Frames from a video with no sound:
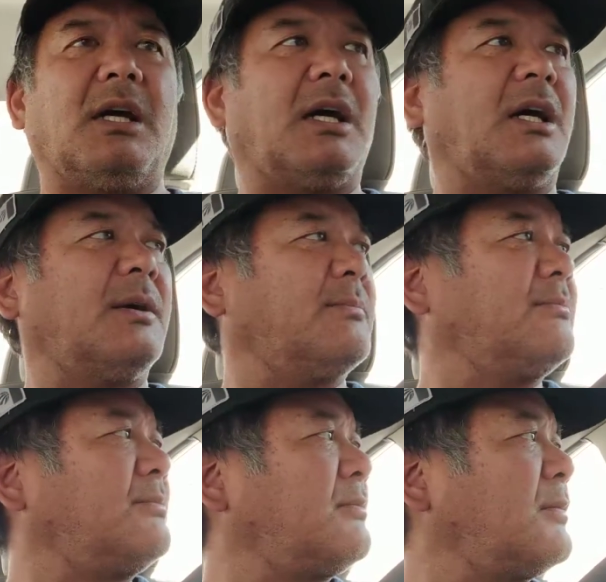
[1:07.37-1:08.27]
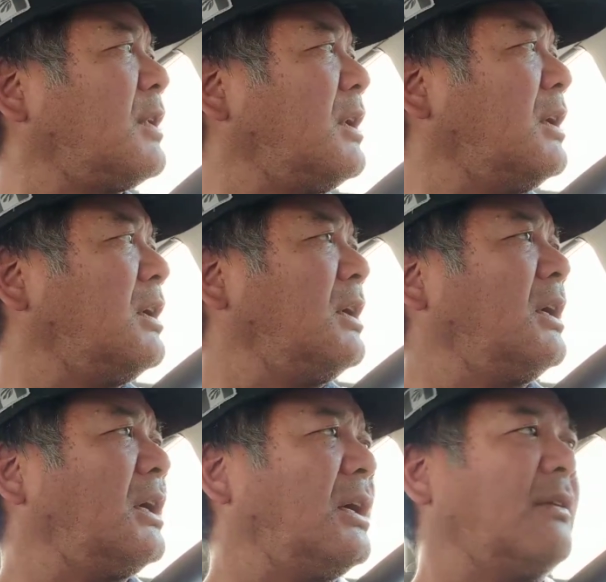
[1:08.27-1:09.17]

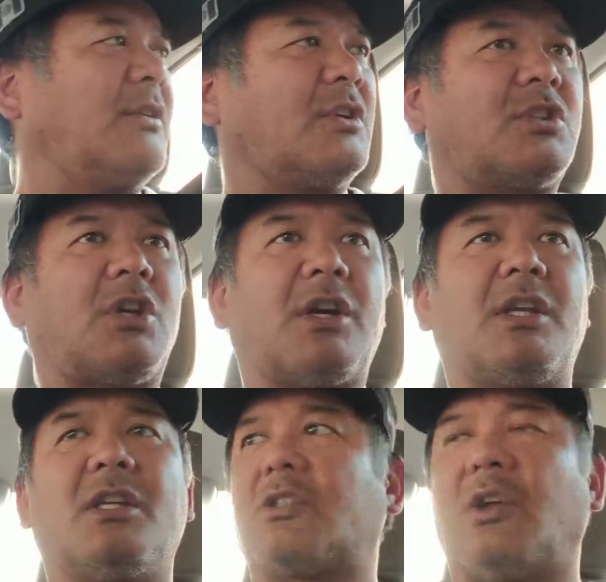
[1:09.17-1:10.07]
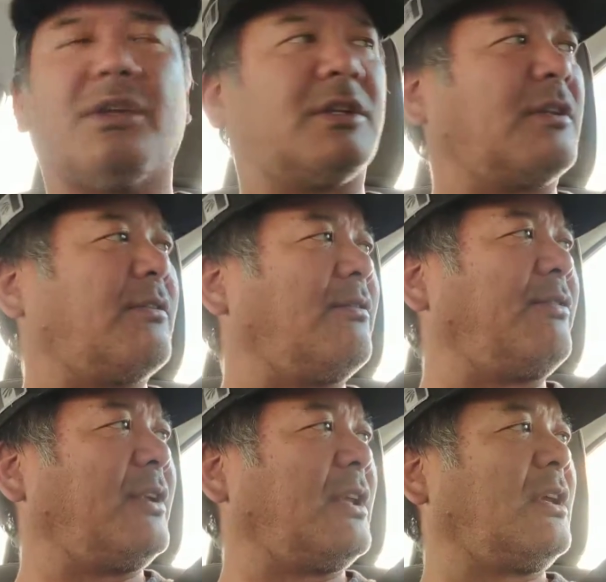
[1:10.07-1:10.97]
A very chunky, solid
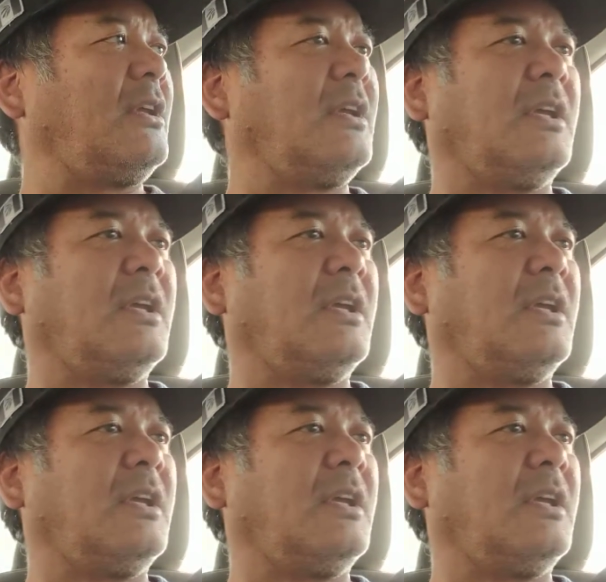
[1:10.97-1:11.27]
feeling,